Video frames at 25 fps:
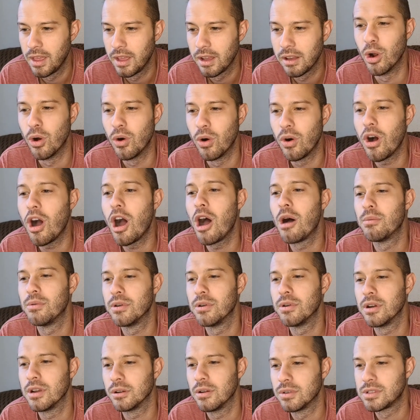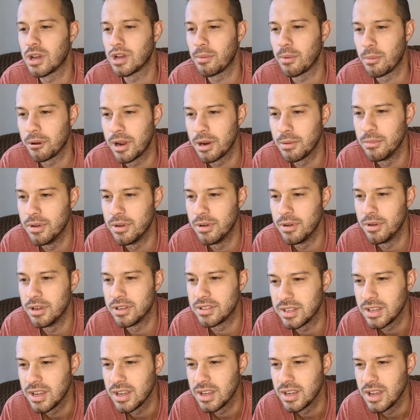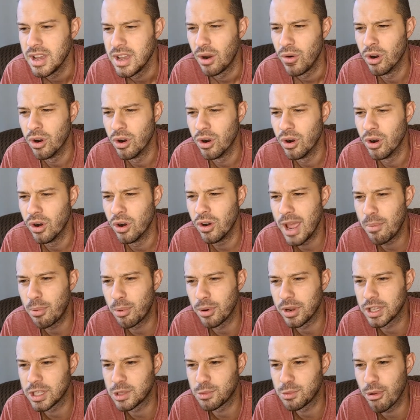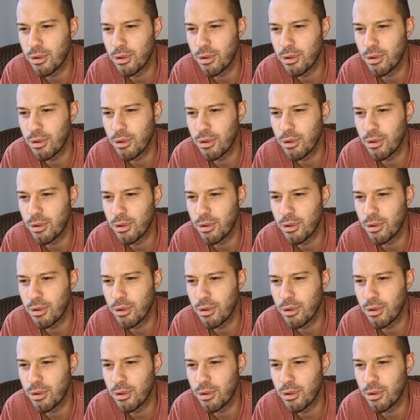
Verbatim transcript: Claybro, Aubrey, what's up? I might have missed it. Real Ape would